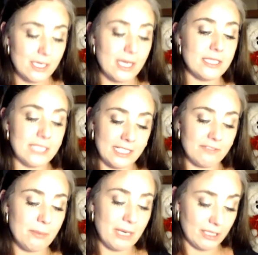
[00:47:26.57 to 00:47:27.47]
Native
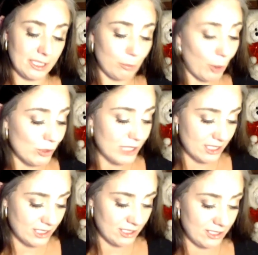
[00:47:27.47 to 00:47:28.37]
American
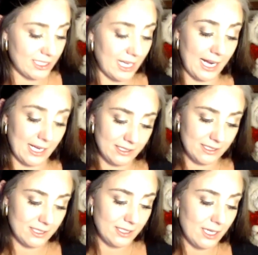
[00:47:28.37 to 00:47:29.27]
protesters and
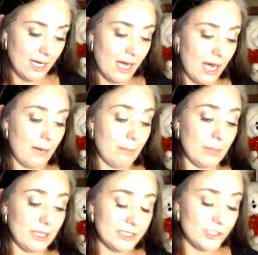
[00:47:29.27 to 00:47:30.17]
a
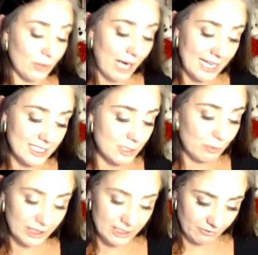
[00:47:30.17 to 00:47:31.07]
militarized
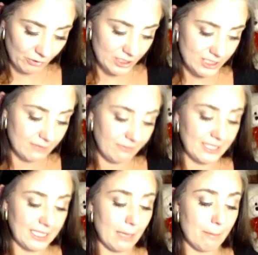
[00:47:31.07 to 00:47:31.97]
police force
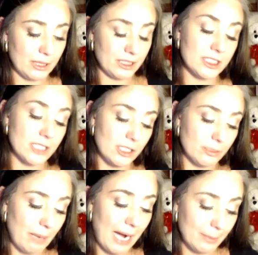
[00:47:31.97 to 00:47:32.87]
defending $1 billion
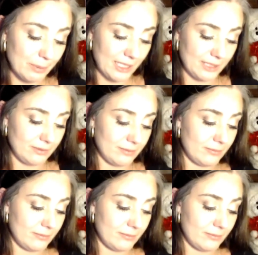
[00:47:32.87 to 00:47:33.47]
pipeline.